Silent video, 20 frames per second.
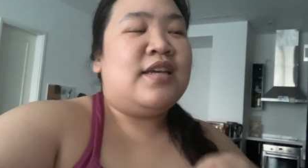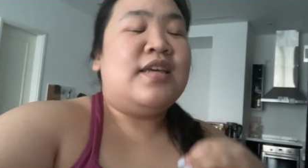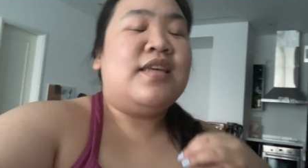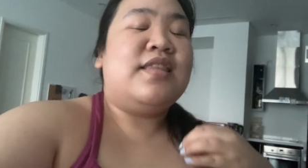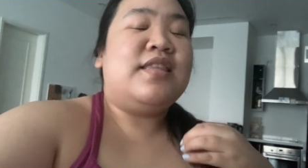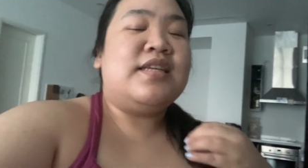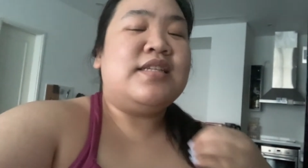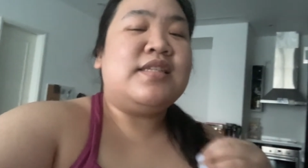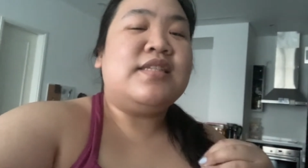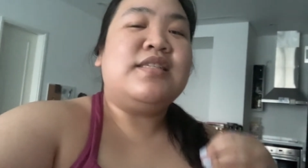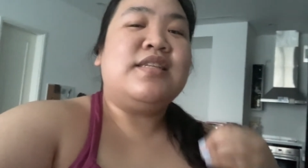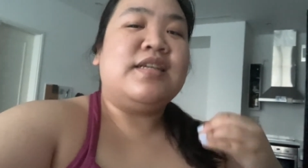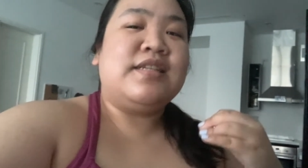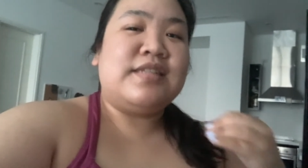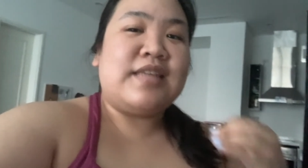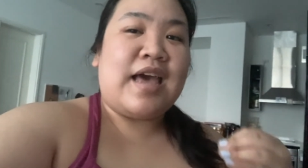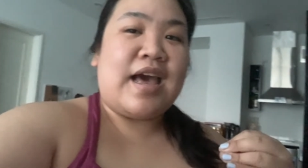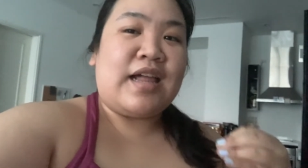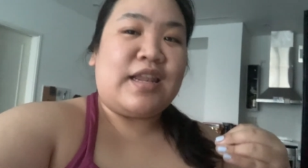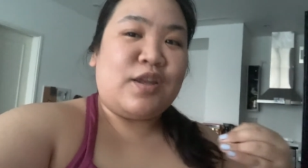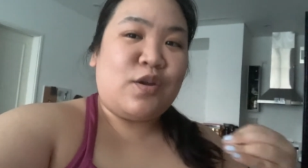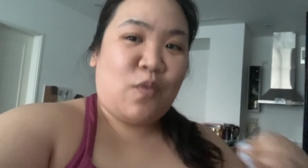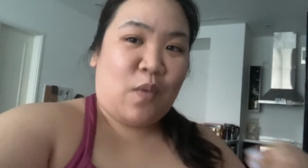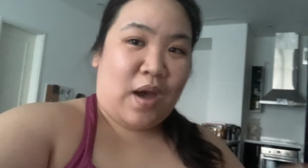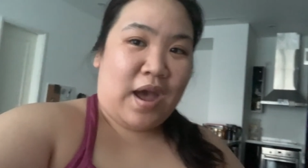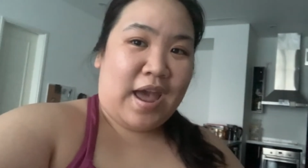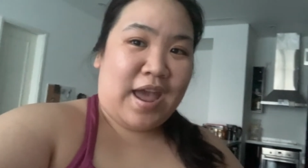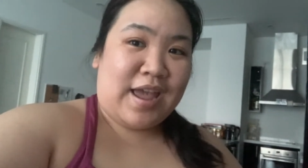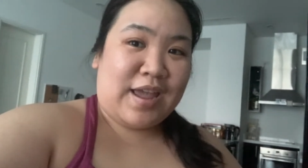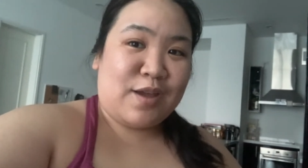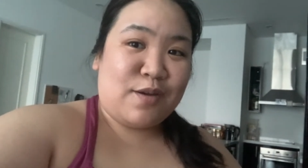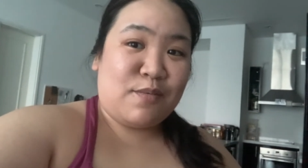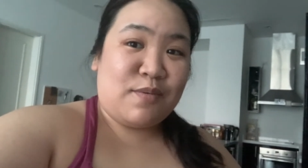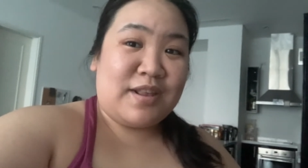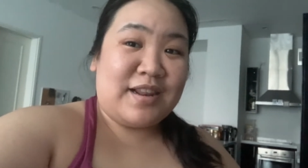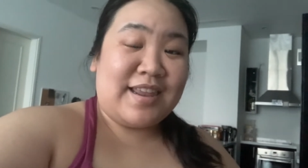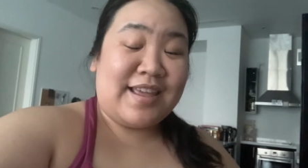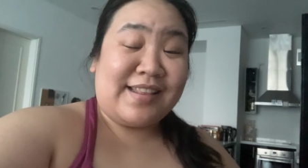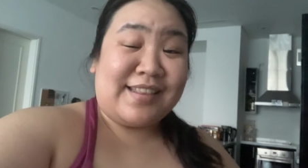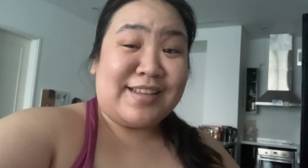This is exactly why
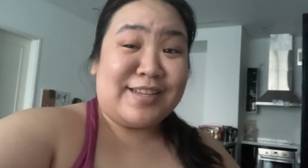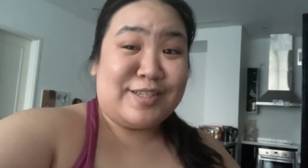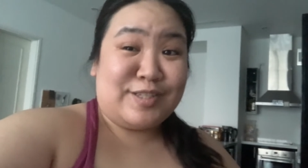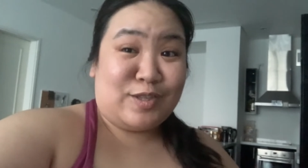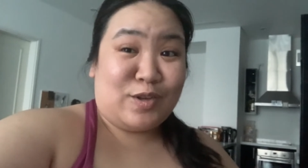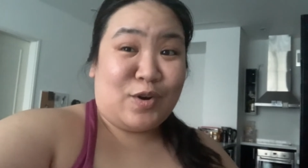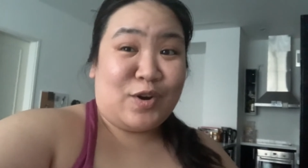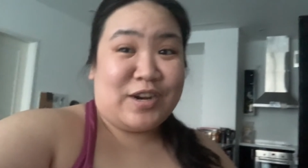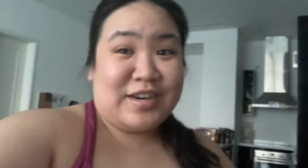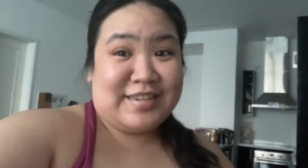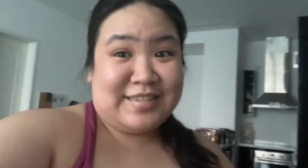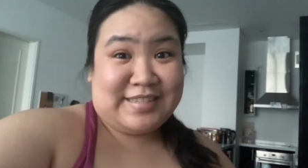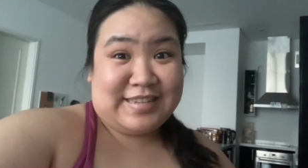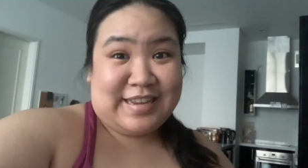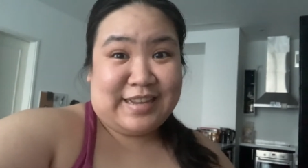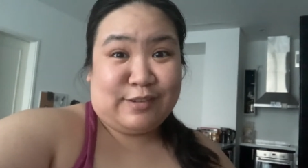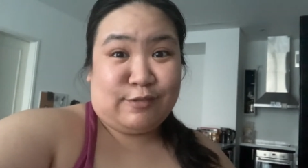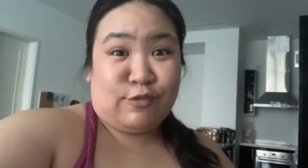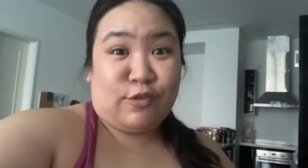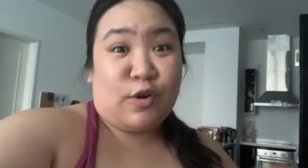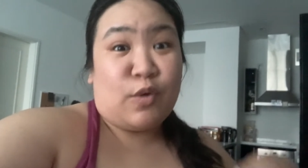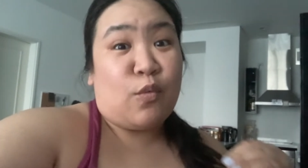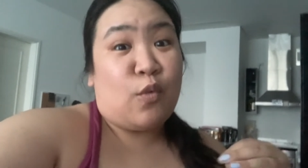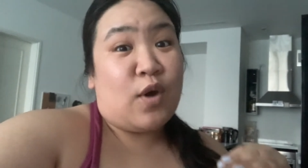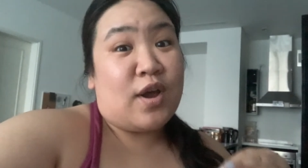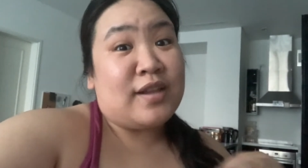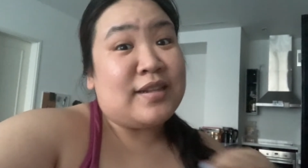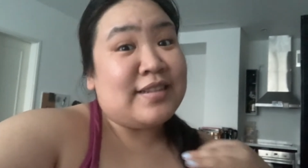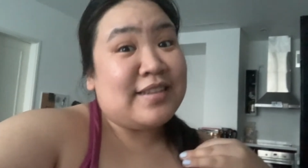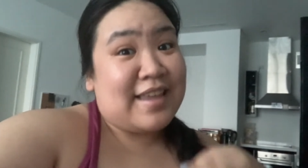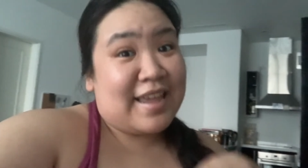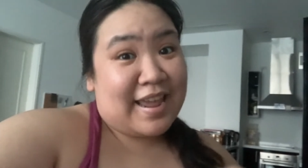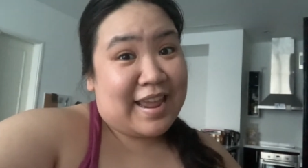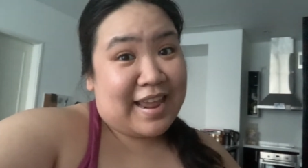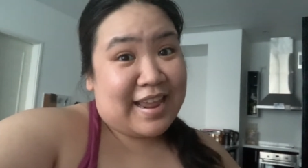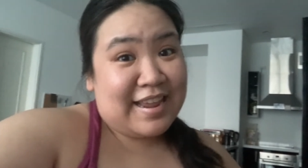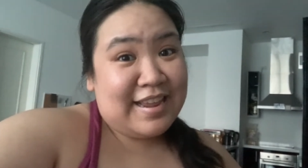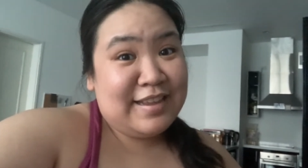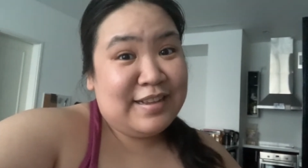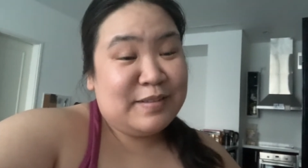we let a story sit for one
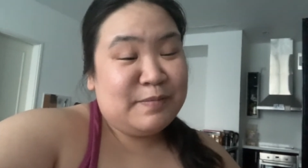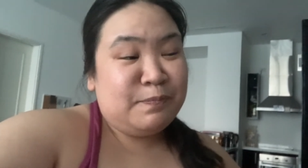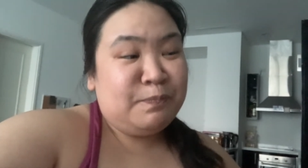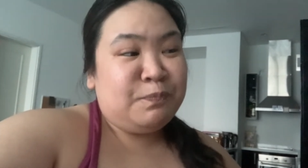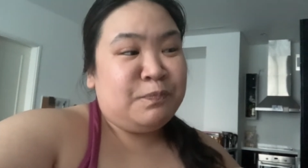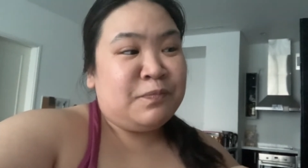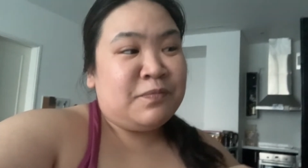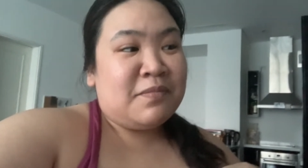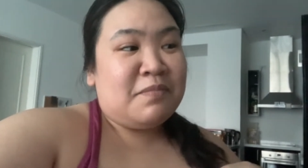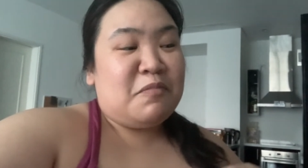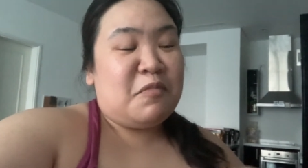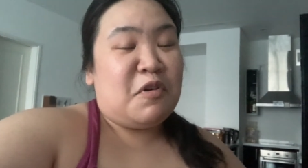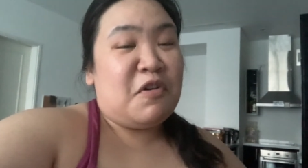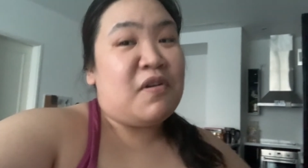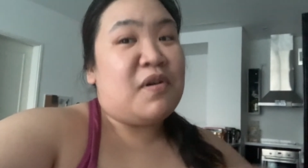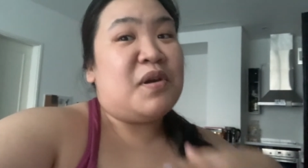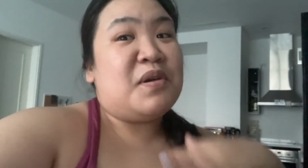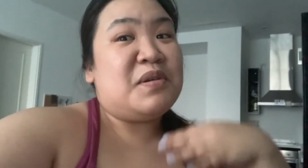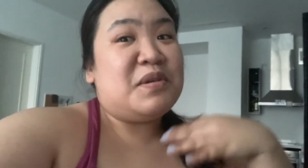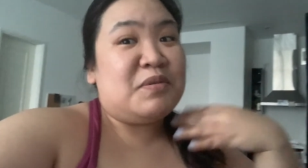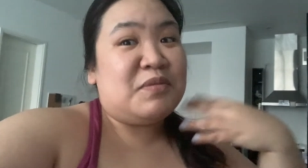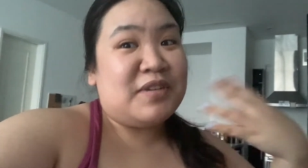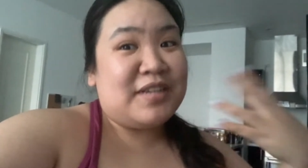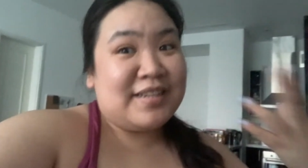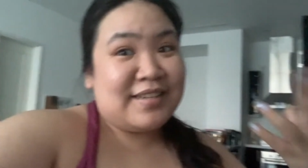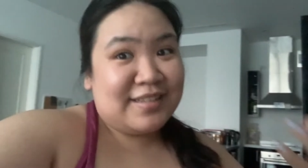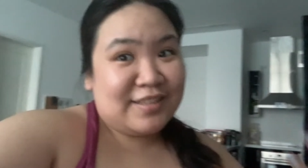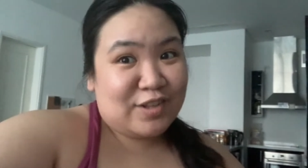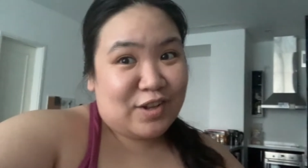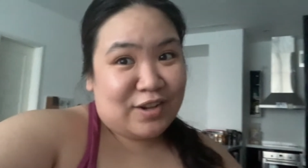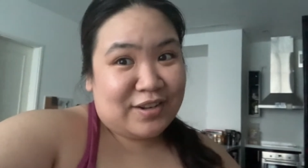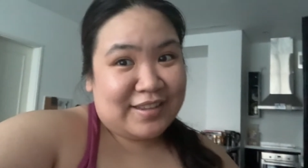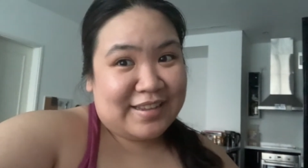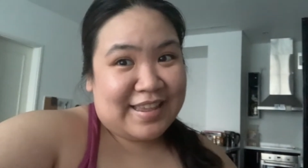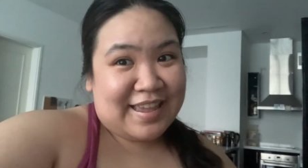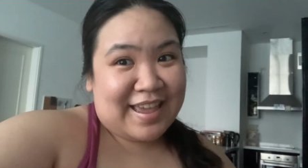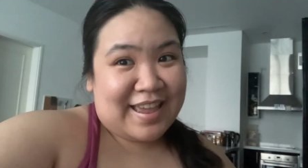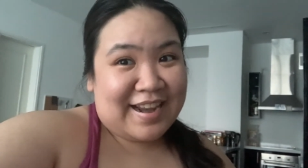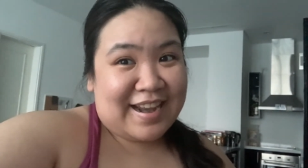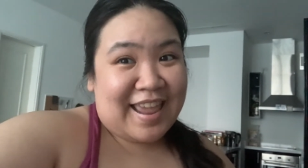day before you read it all
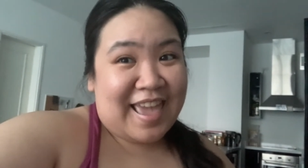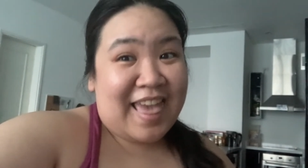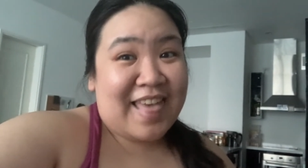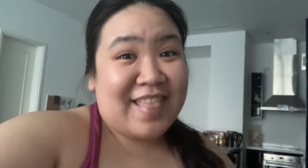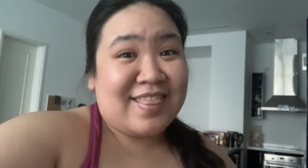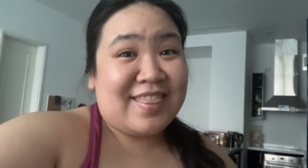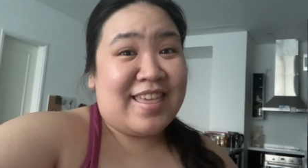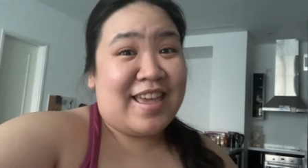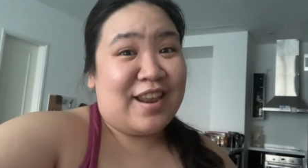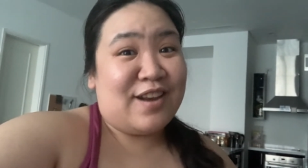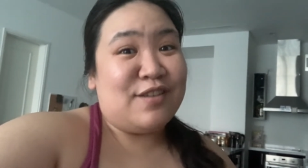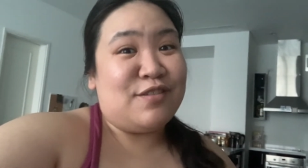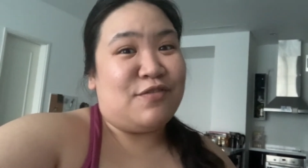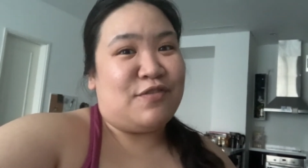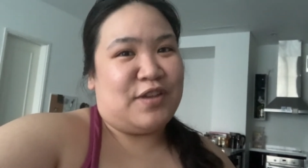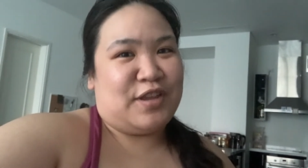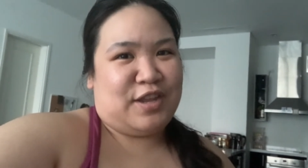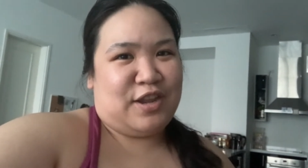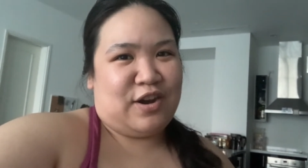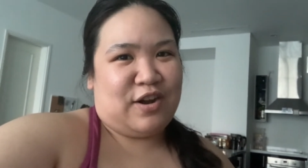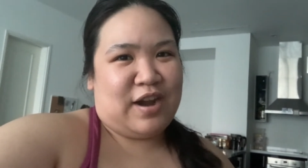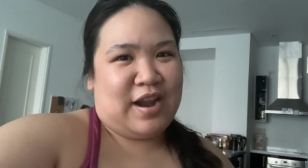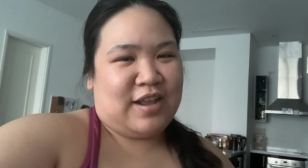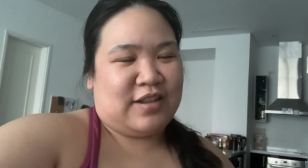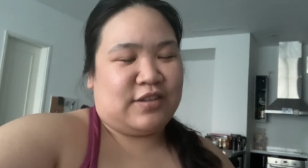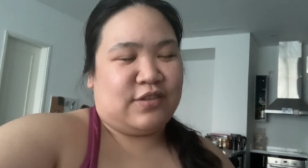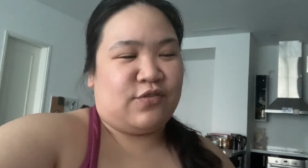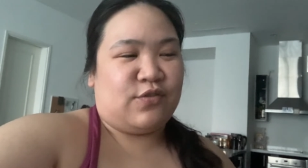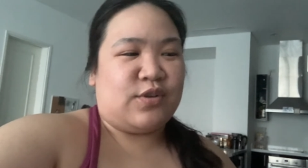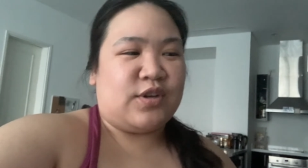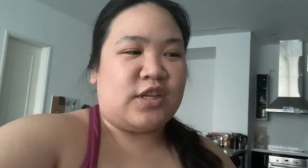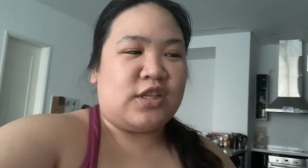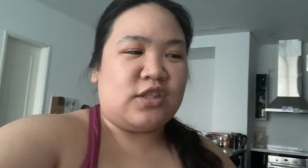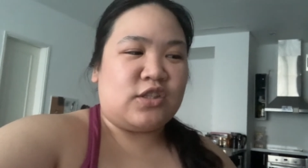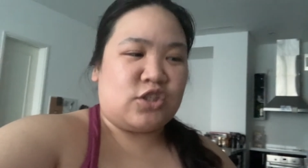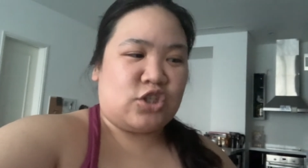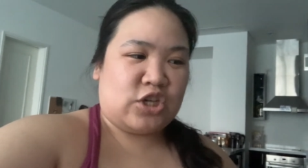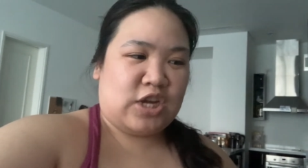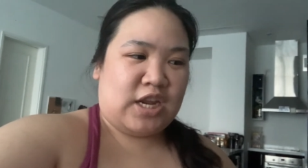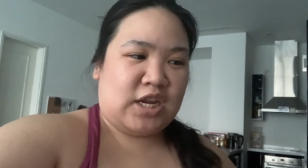again and then figure out if we need
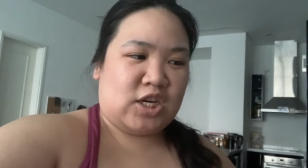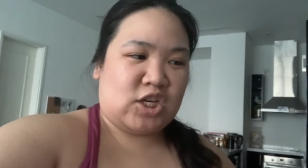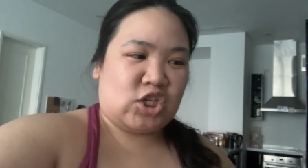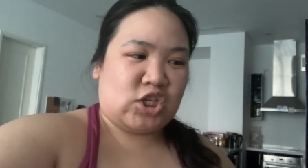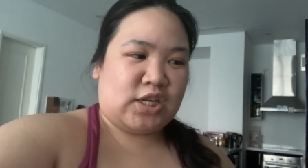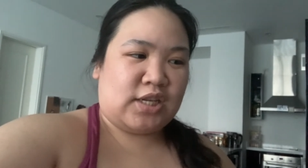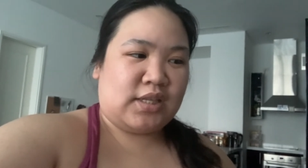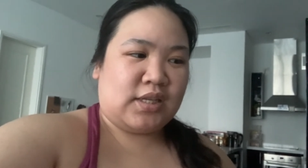to change it.